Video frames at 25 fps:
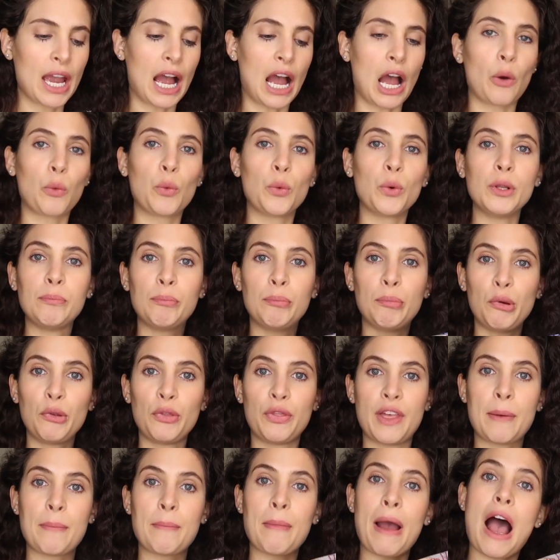I will
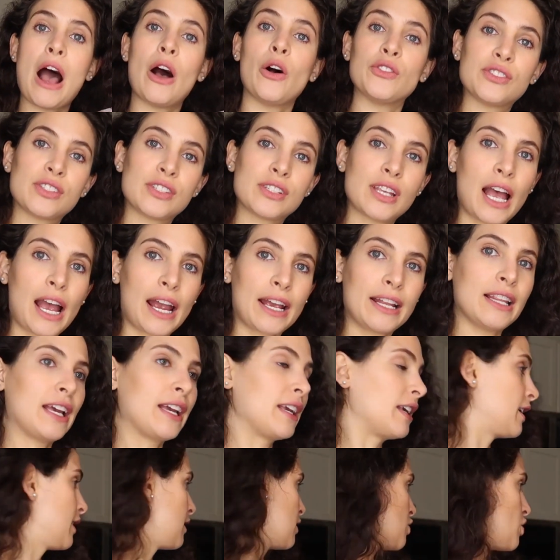put them outside,
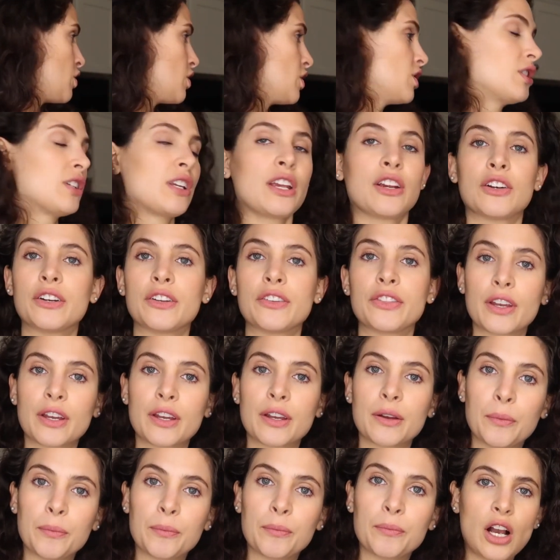like just here on the